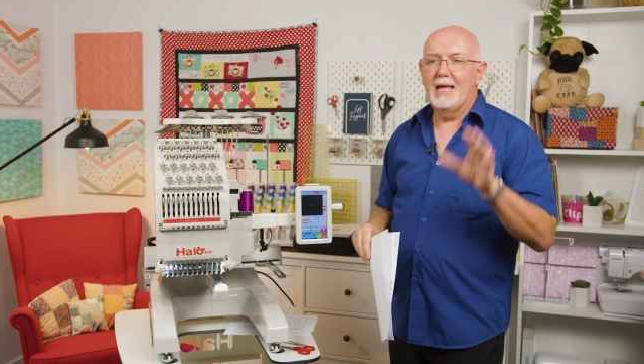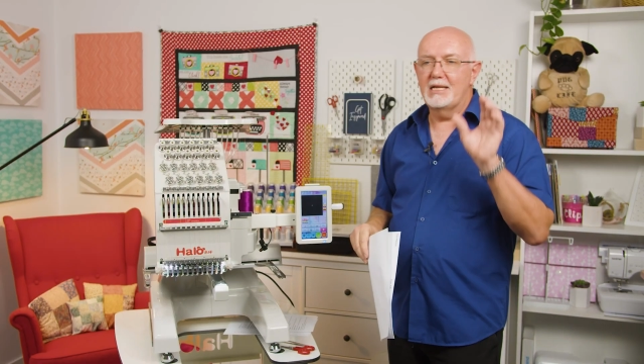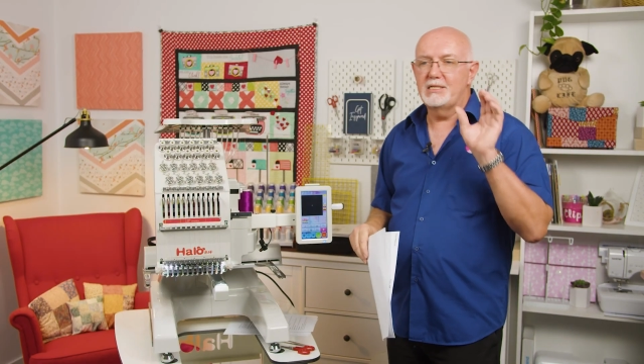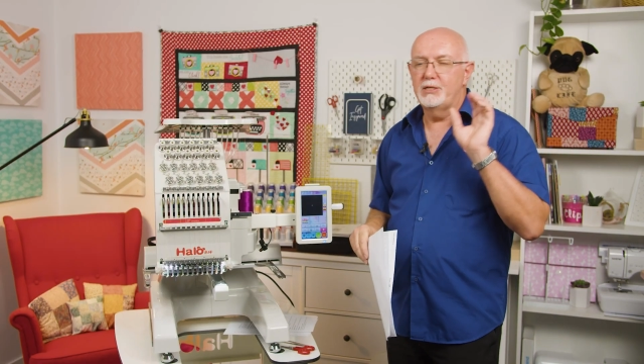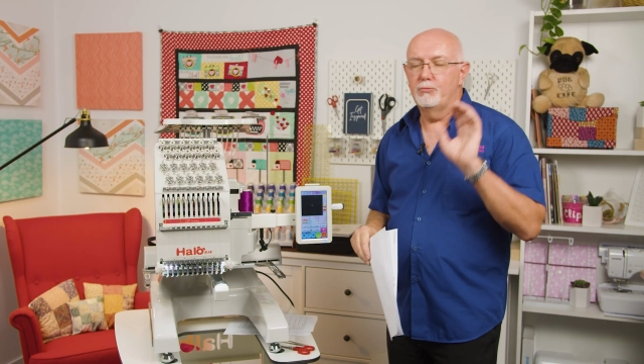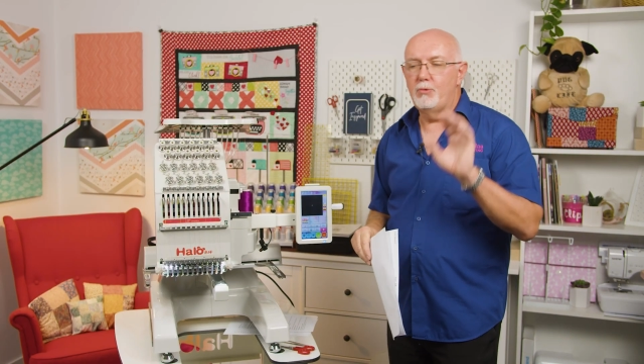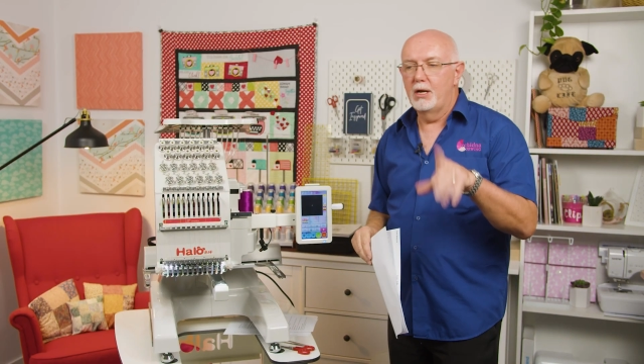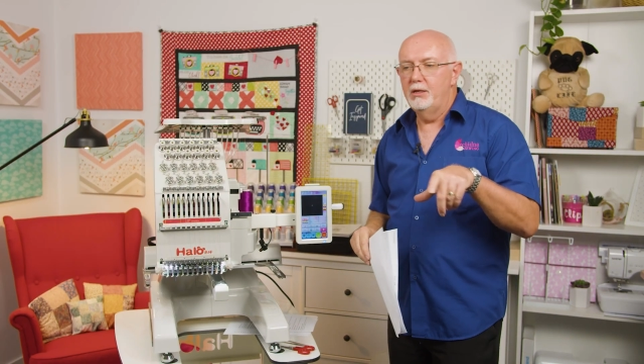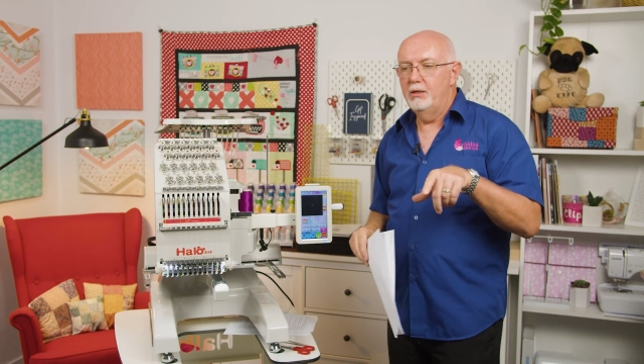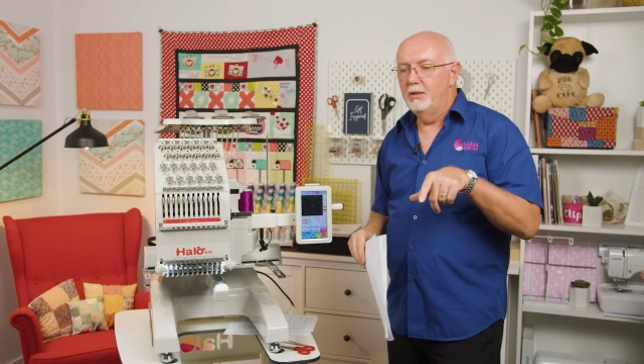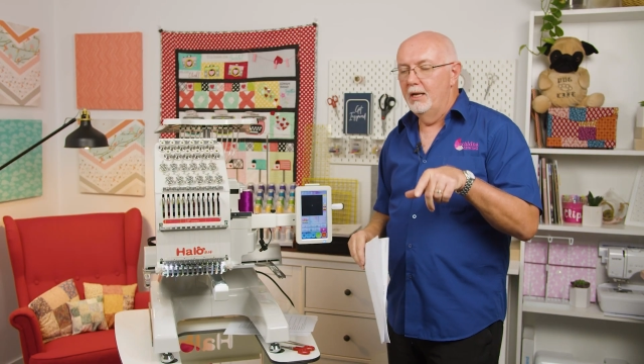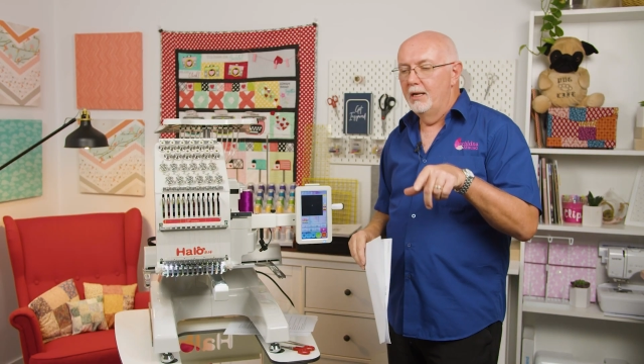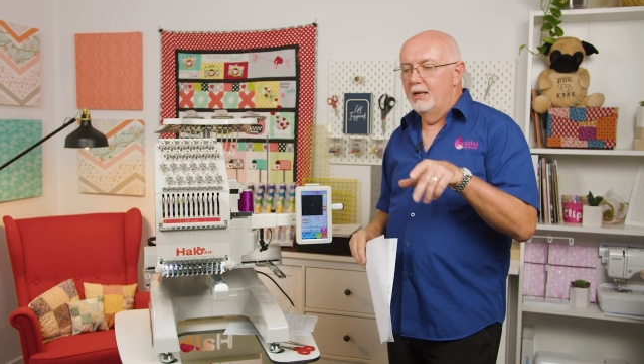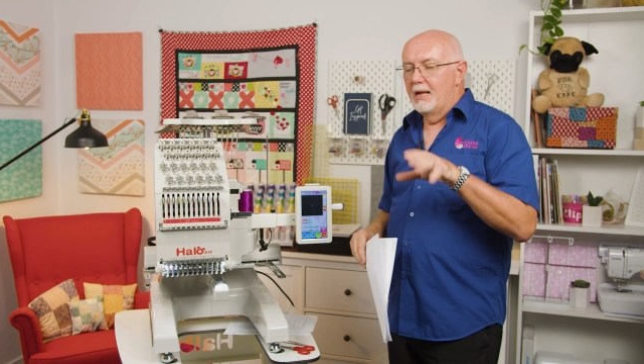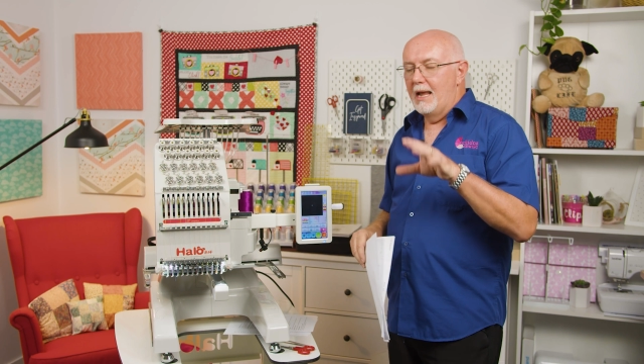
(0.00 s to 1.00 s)
That's the one
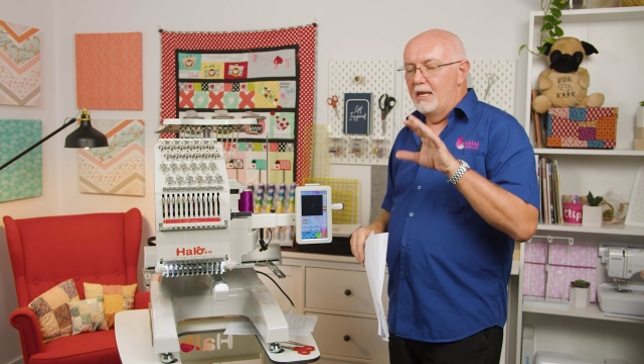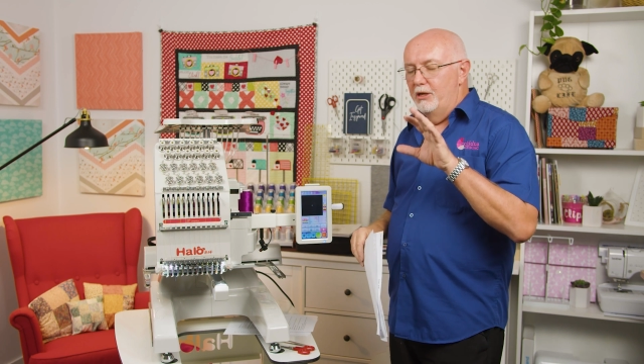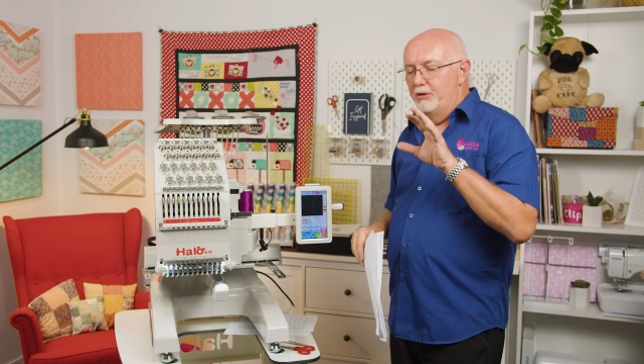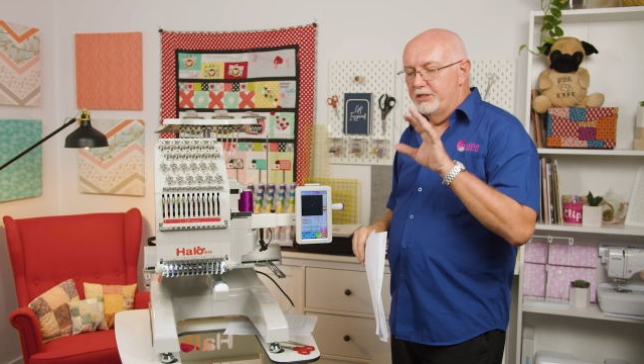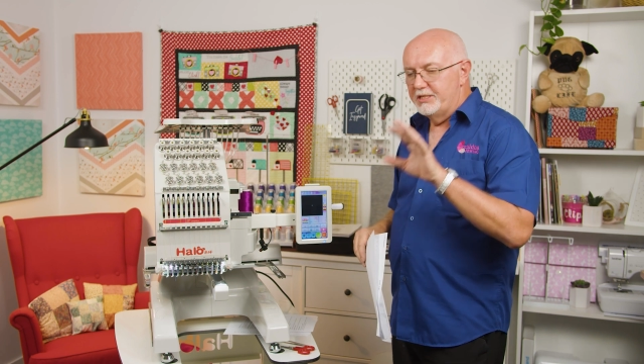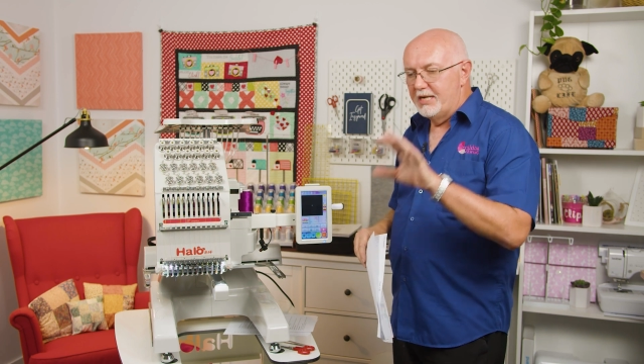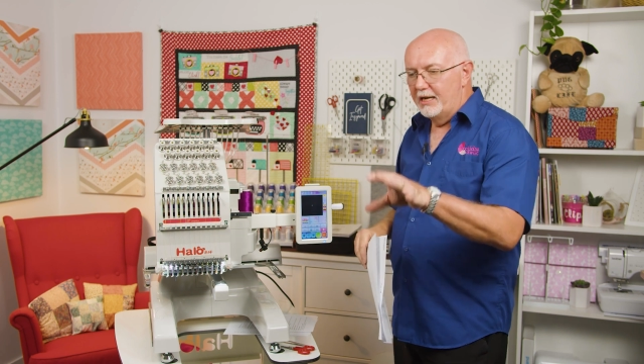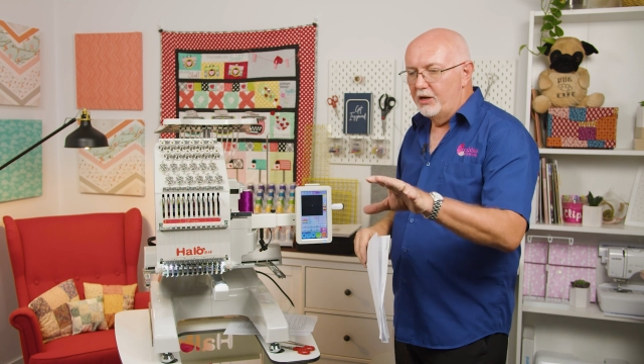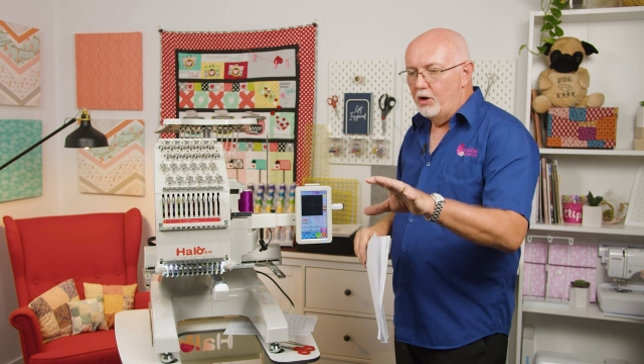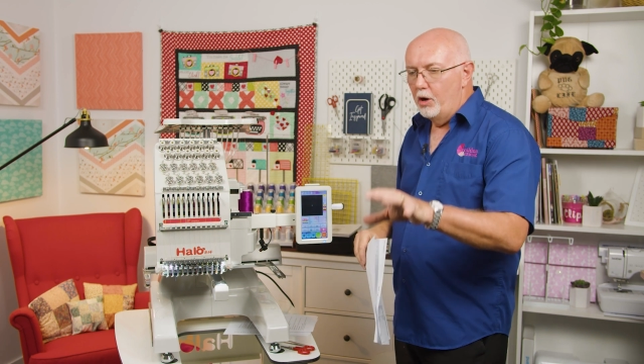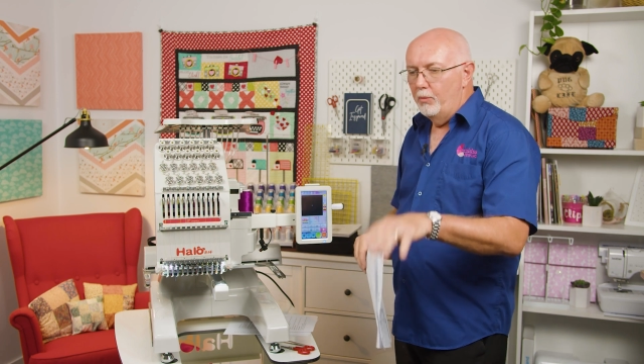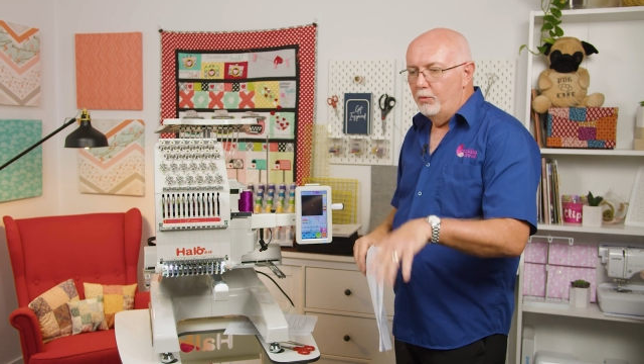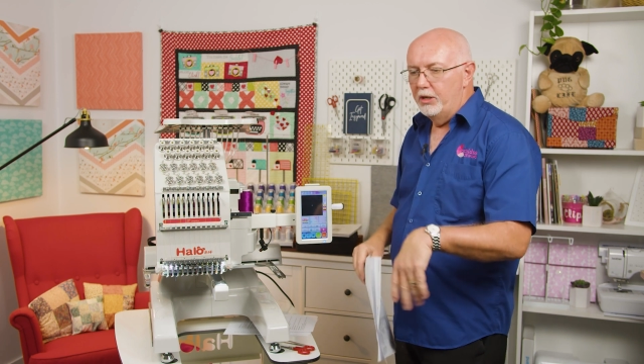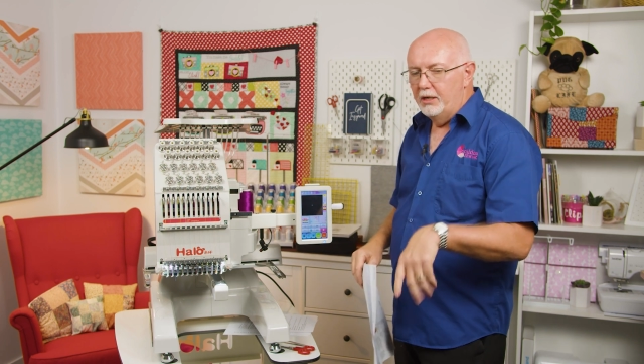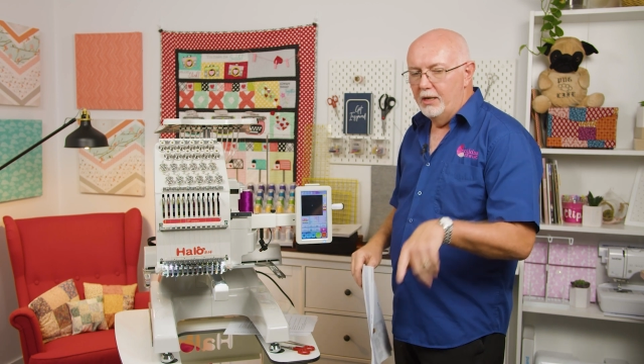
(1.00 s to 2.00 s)
you set it
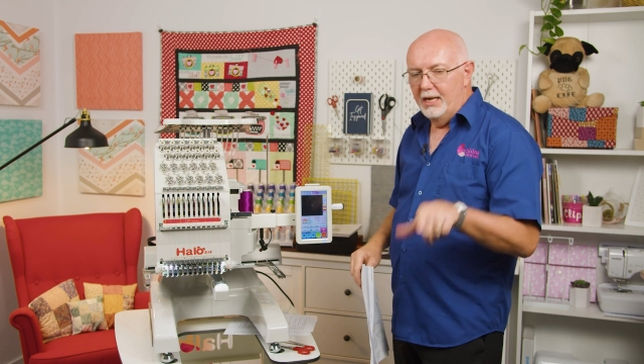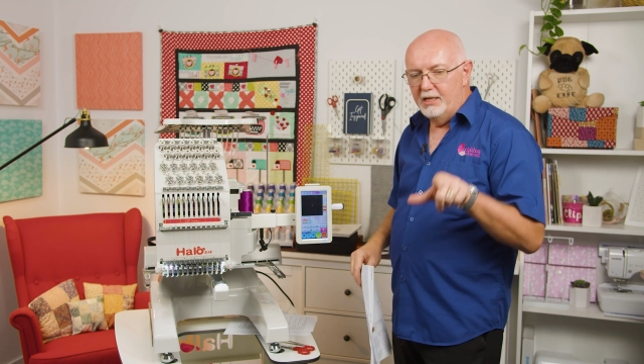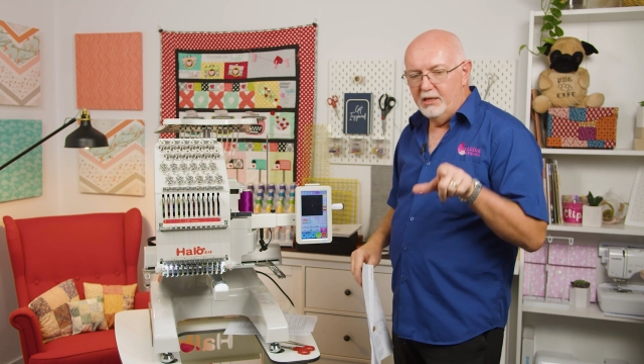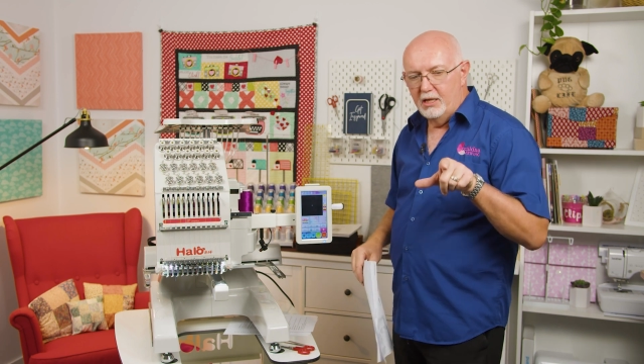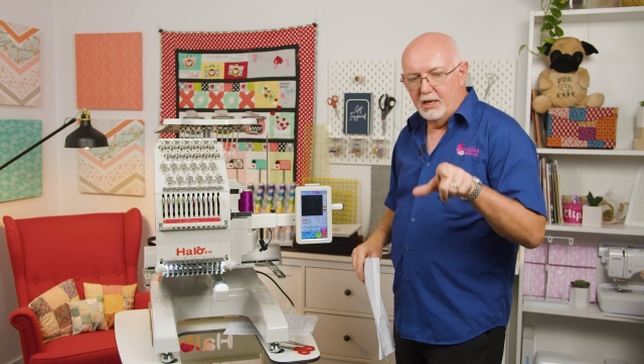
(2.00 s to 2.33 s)
on when you hit